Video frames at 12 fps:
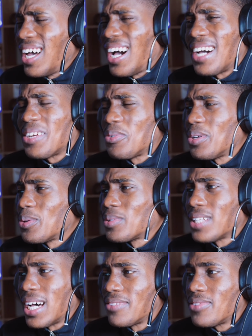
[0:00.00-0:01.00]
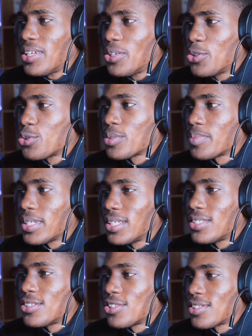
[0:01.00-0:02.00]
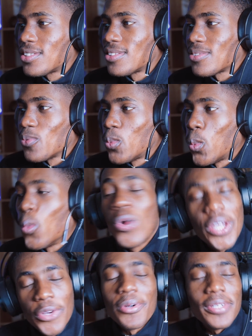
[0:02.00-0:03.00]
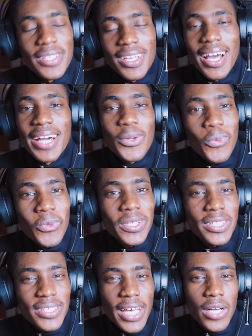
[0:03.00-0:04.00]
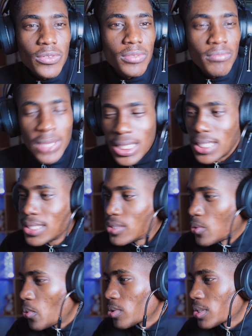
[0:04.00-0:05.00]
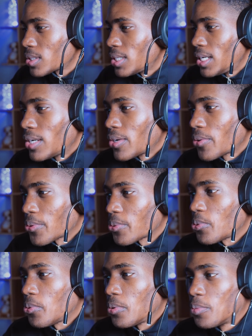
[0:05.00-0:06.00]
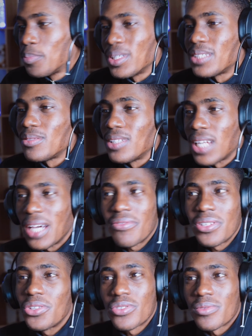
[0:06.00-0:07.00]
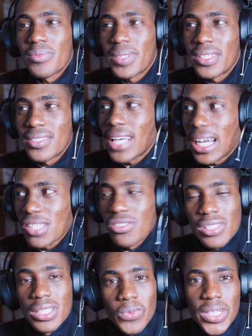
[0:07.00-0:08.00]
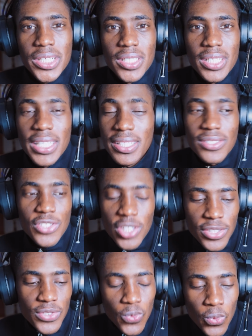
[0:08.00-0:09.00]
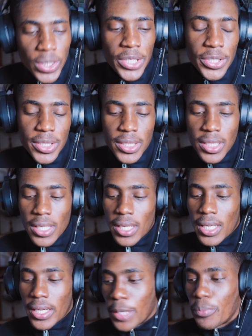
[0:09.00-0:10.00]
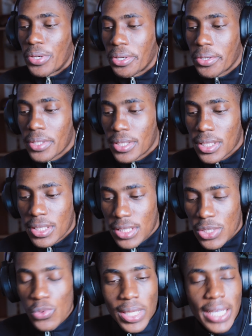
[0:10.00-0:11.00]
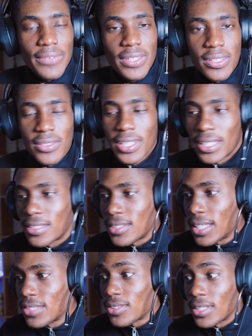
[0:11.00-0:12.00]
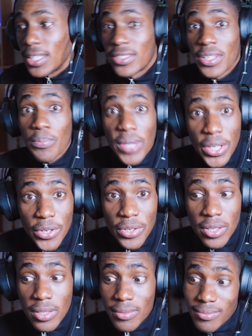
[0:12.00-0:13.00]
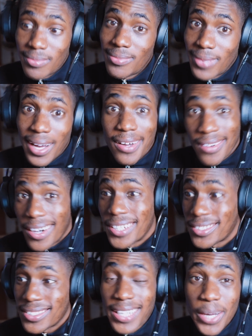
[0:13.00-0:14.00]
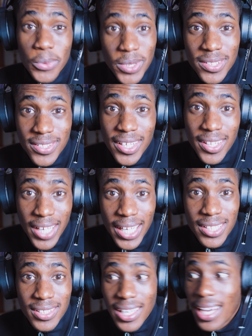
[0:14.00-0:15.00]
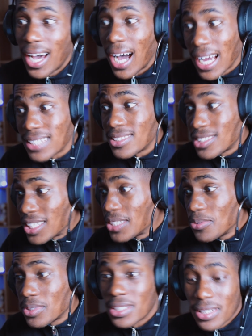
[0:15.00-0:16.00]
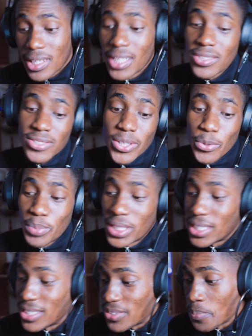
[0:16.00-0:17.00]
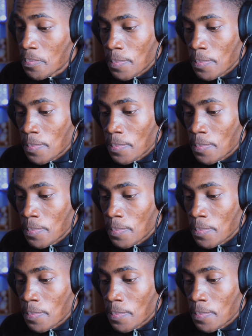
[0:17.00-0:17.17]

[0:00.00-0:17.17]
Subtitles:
I don't know, life in Europe is just weird. I don't want to sound mean or cruel, but life in Europe is actually weird. It's just weird compared to life in the United States. Is it better? Honestly, I would say that. I genuinely think so, because